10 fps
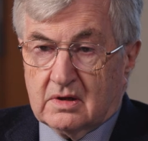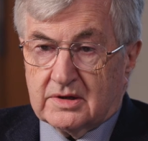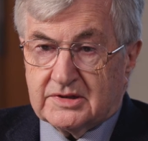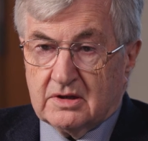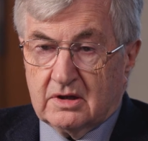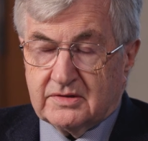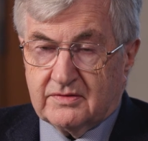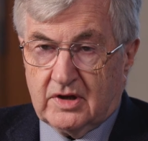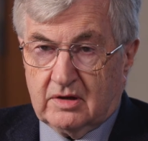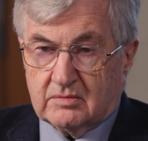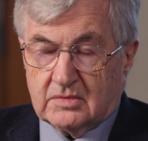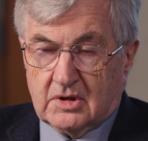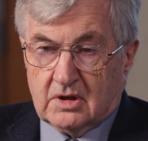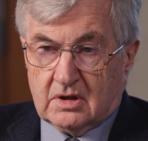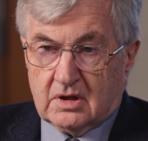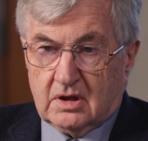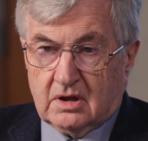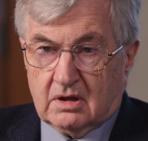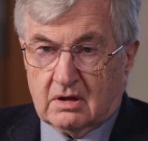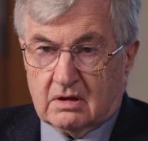The sight of them
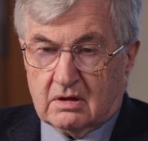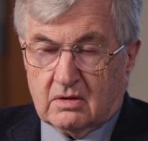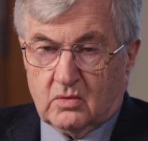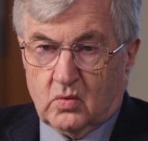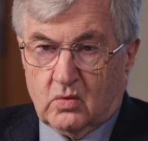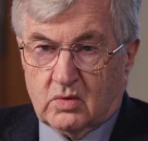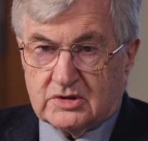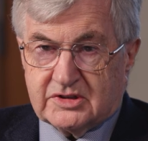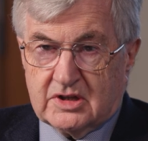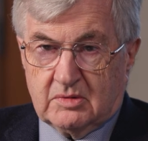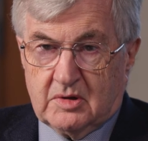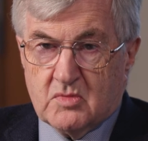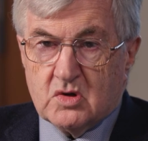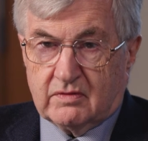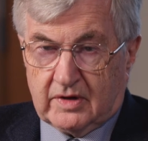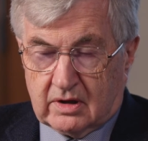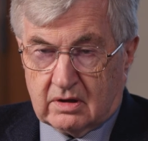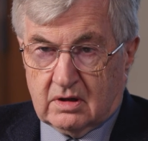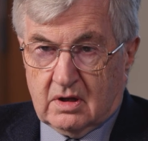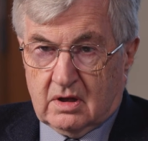was deeply
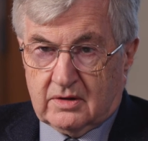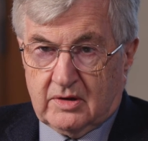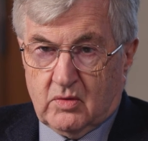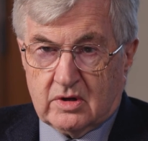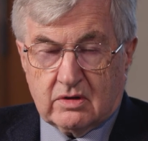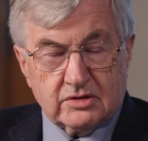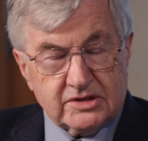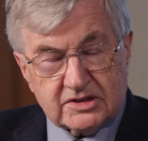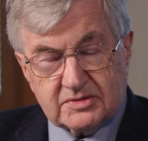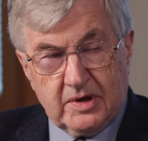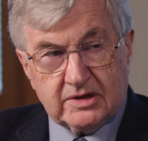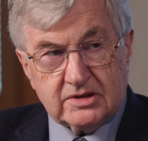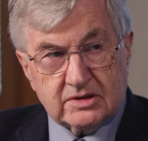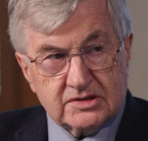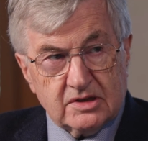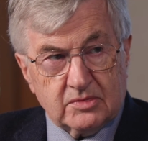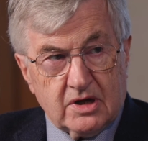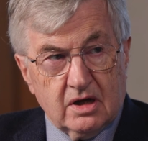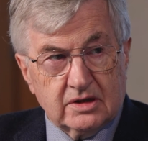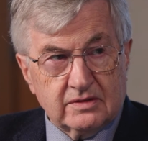moving. They were, of course, expecting some
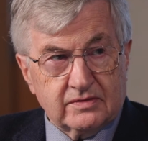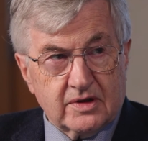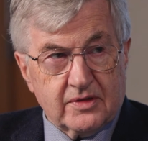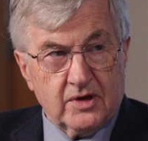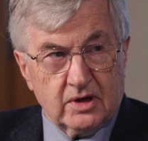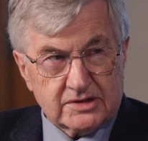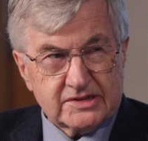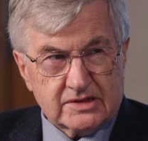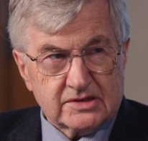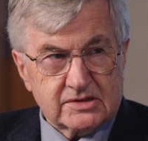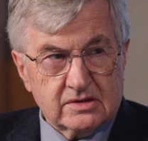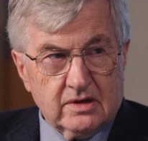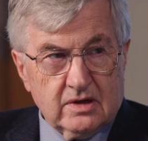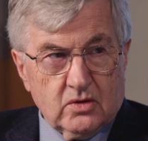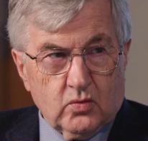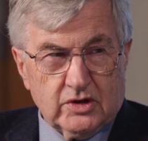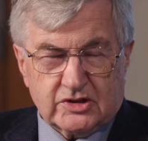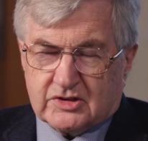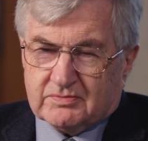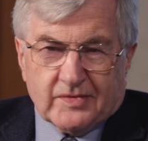kind of catharsis,
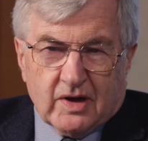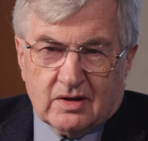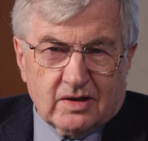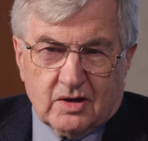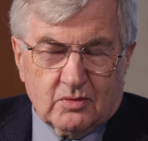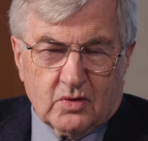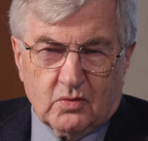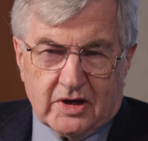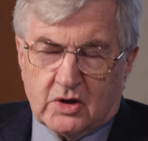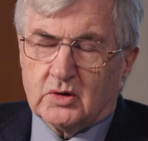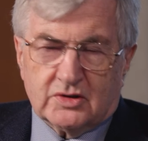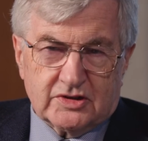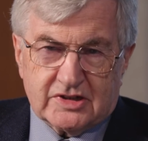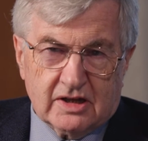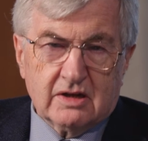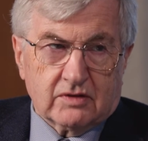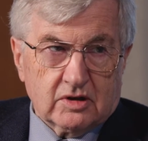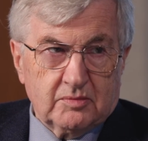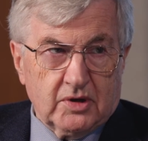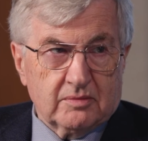which we couldn't
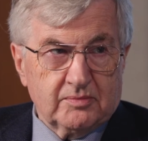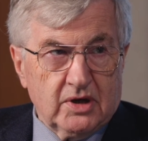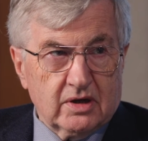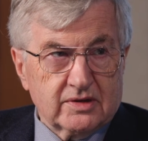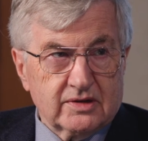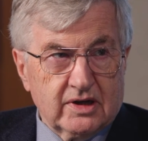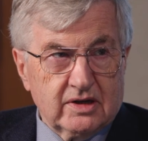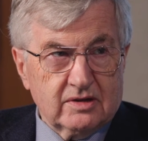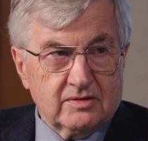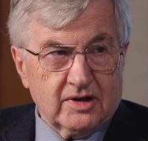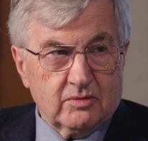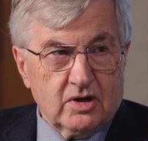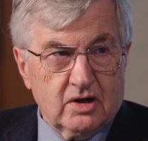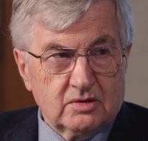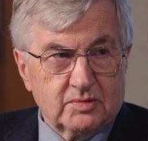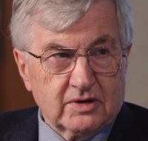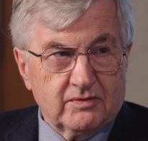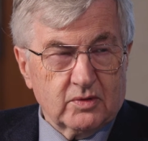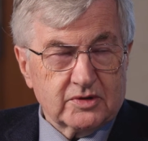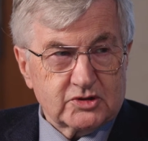deliver, but they were hoping
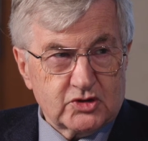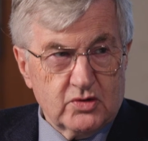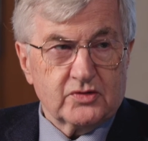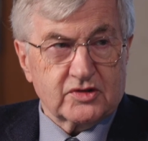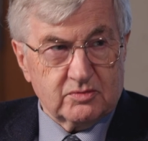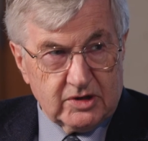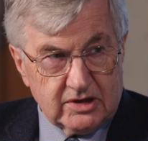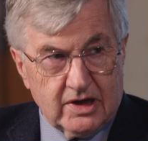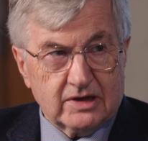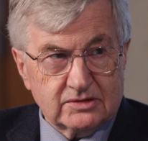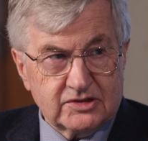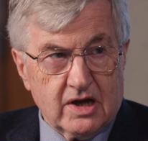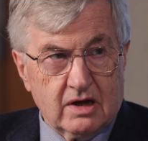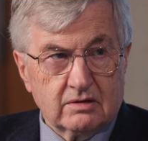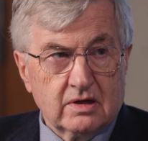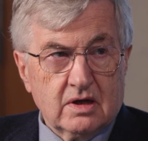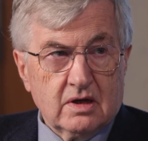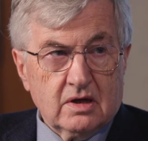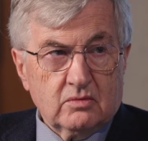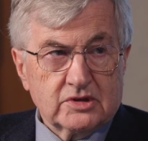for the truth to be nailed down,
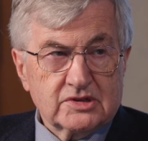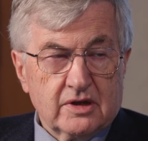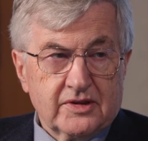which I